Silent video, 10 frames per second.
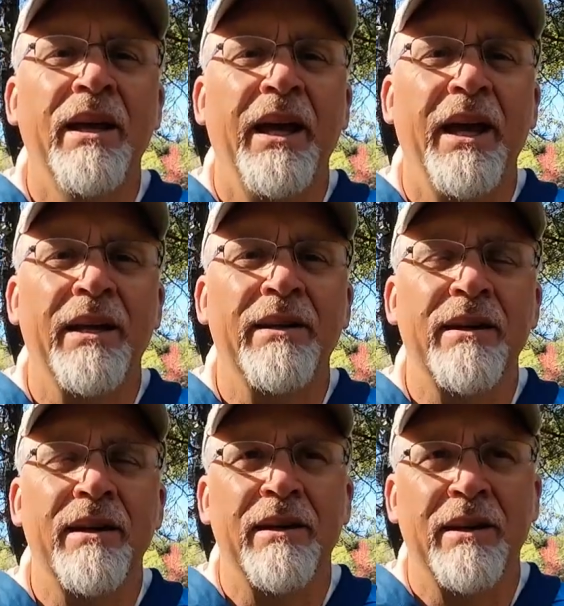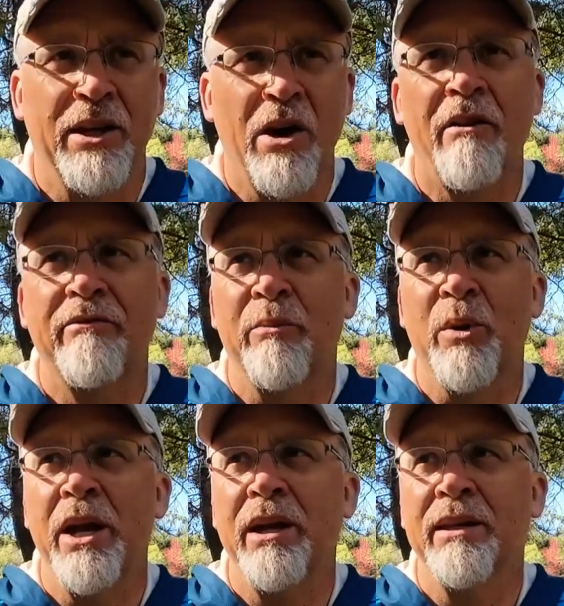and uh, get off the
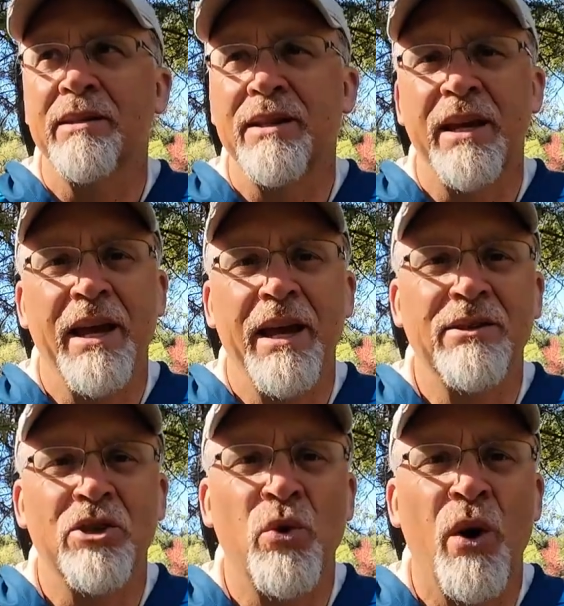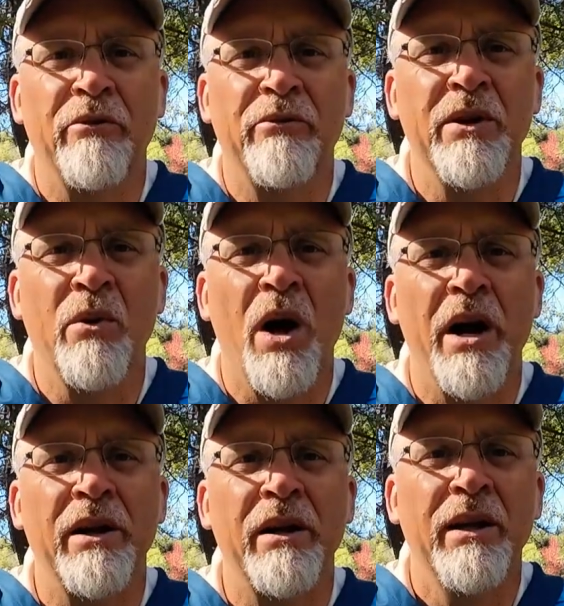break in say 8 to 12 feet of
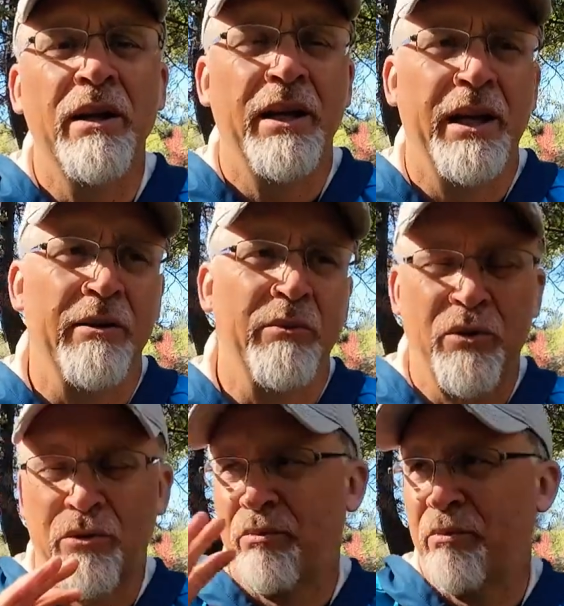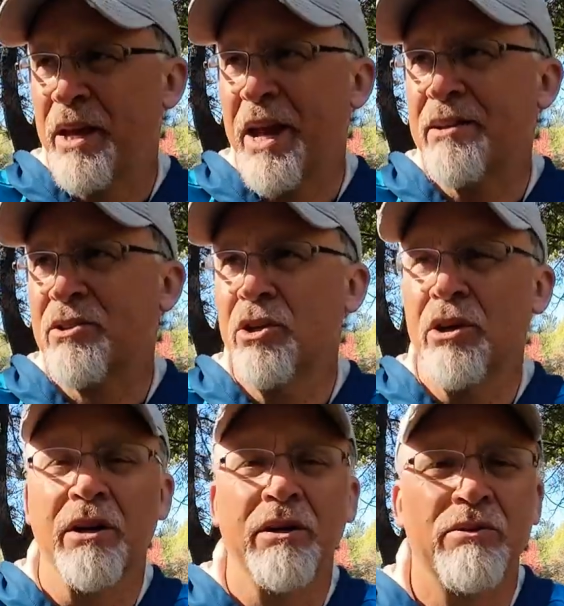water and cast
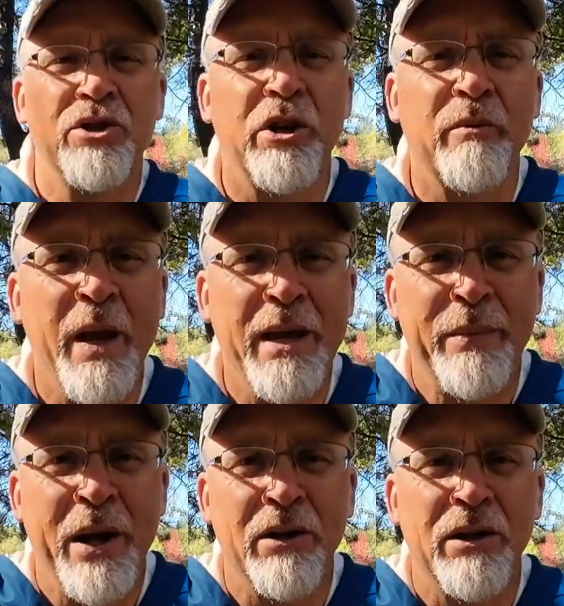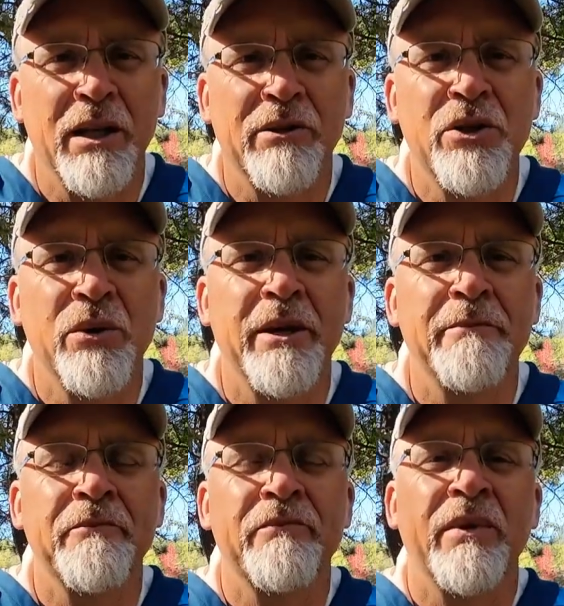your jerk bait parallel to
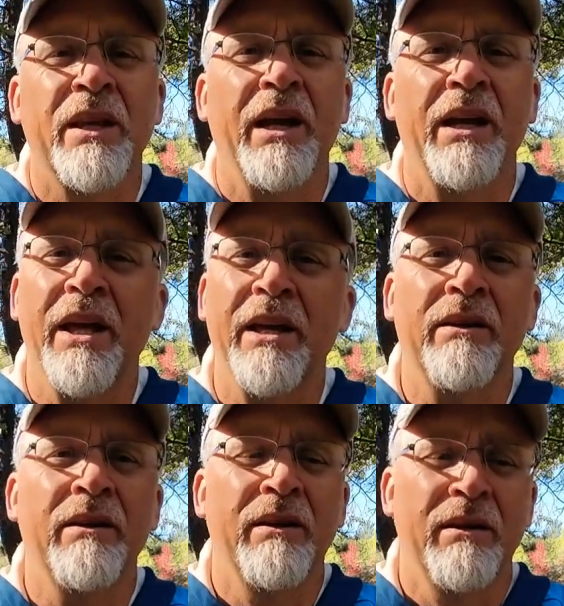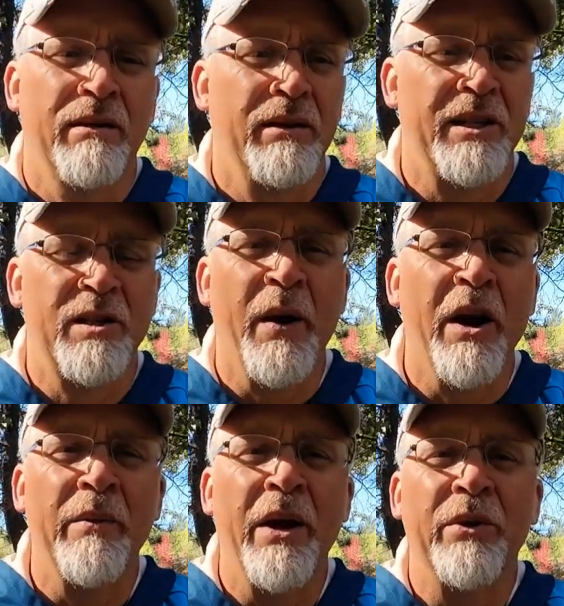it and then
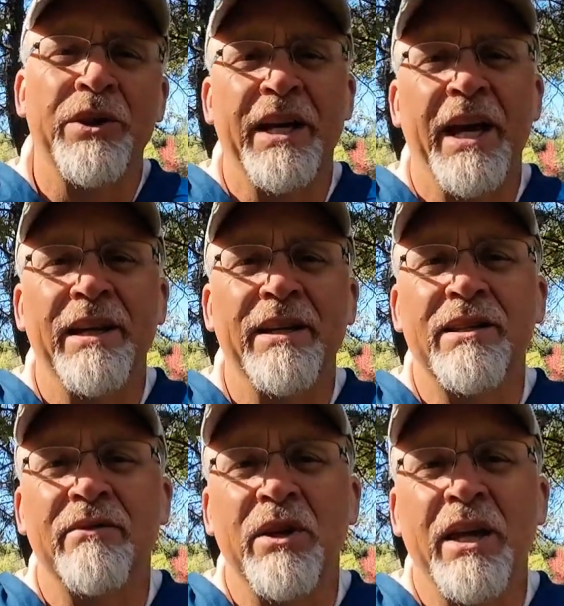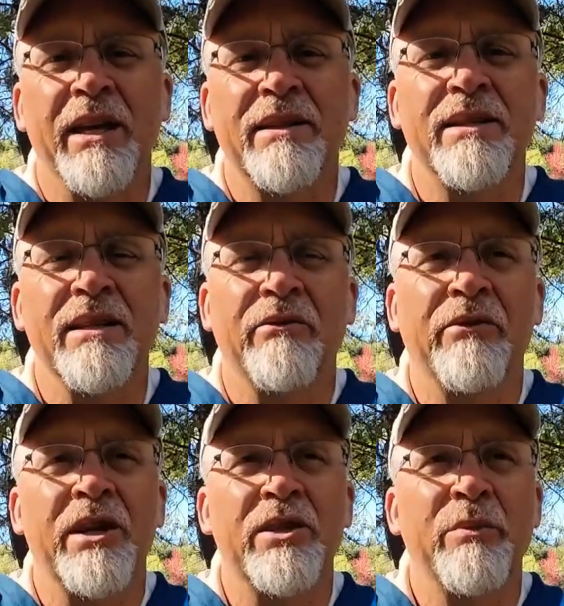experiment with the cadence if you can't see the
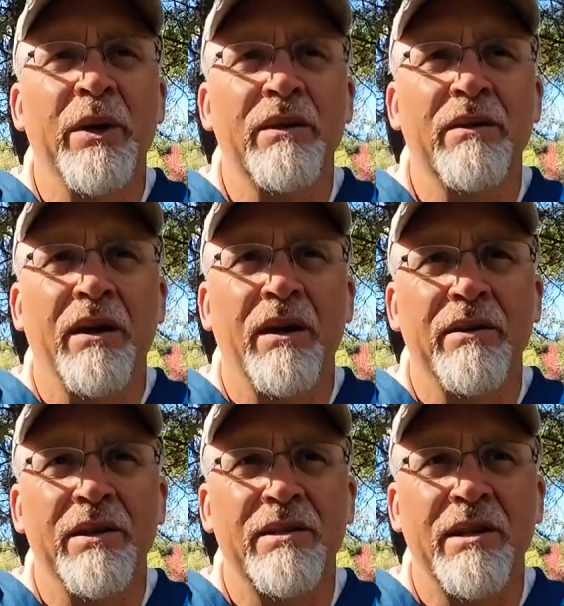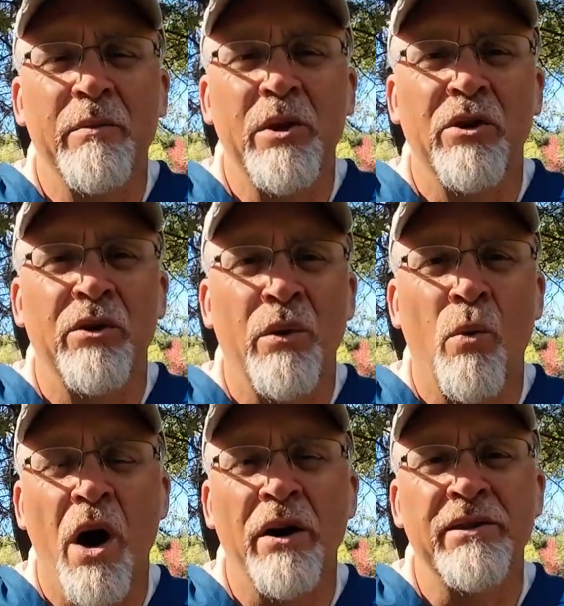fish. But uh, this time of year when the
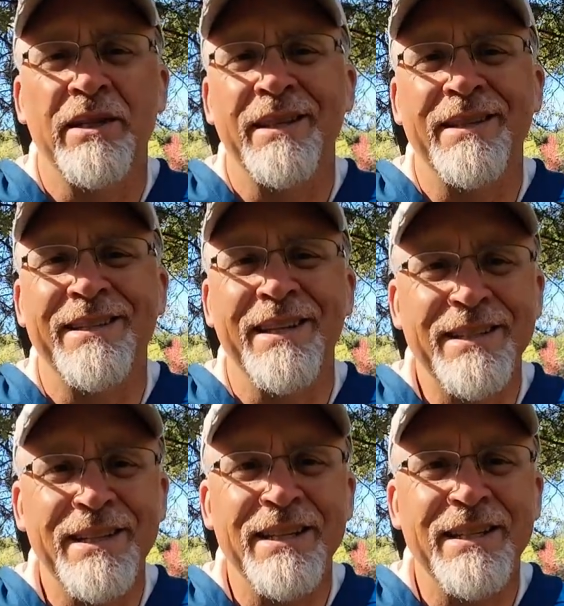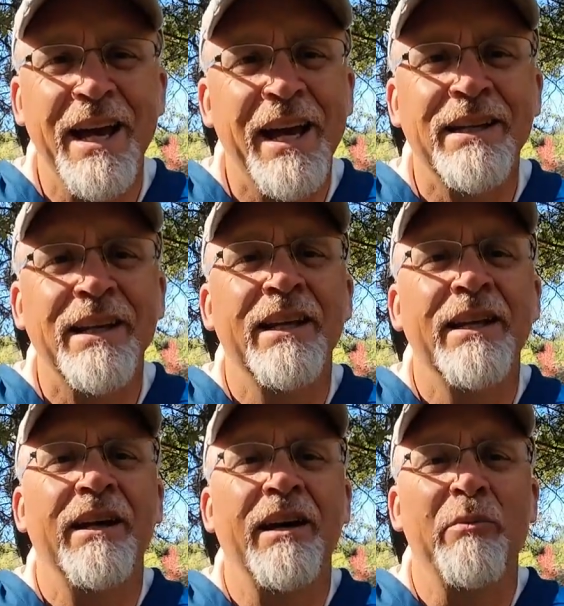water's in the 60s yet,
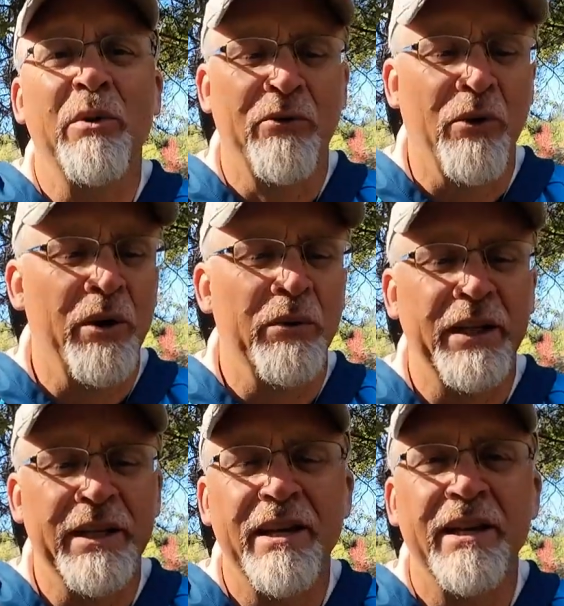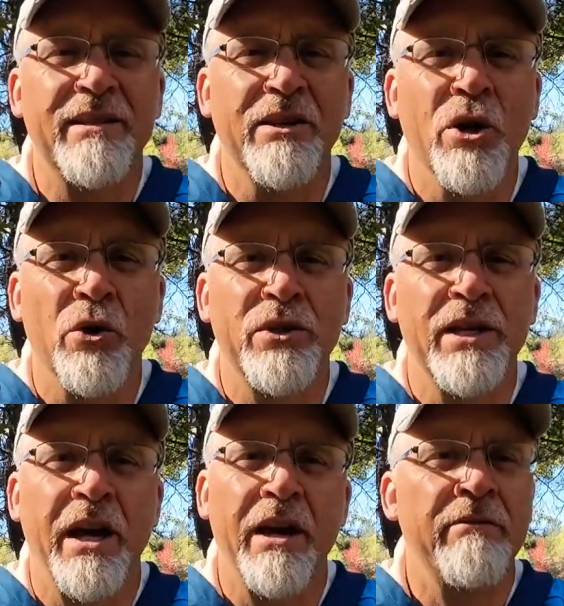uh, before it really takes a
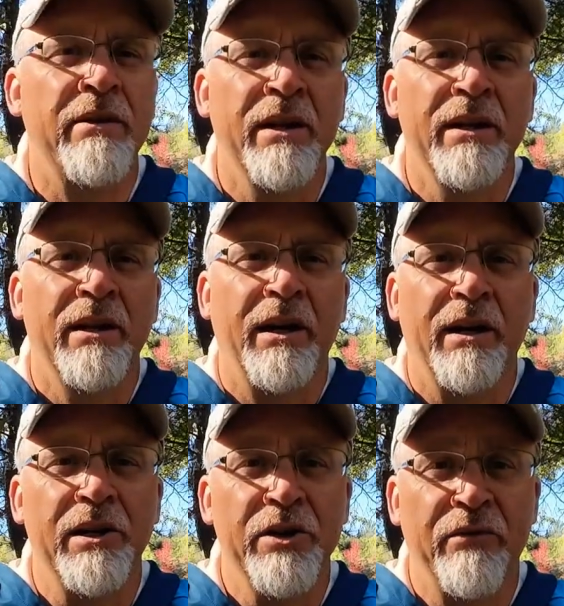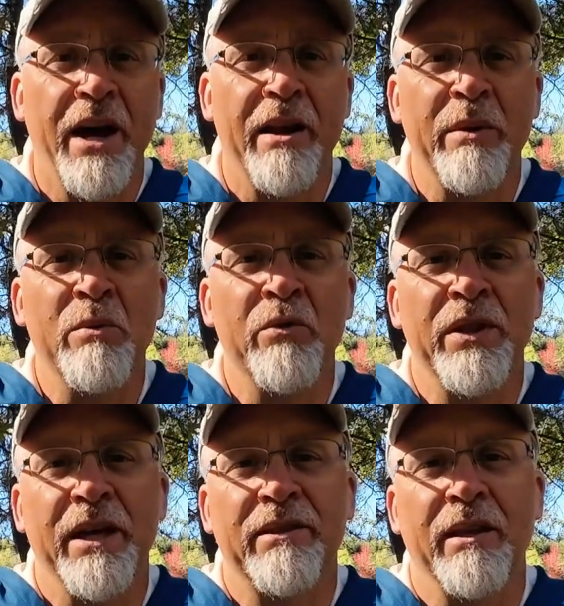nosedive, uh, you've got to be
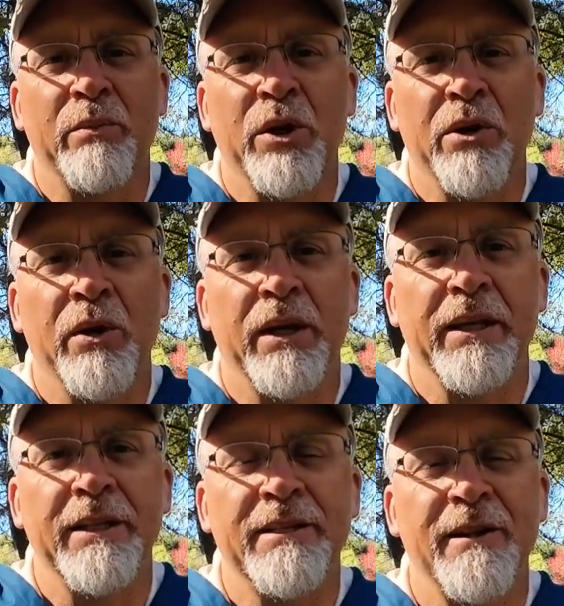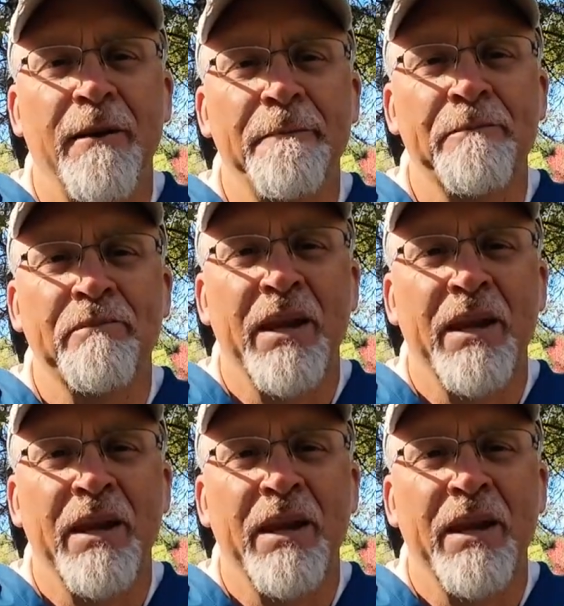moving that thing pretty quickly. So.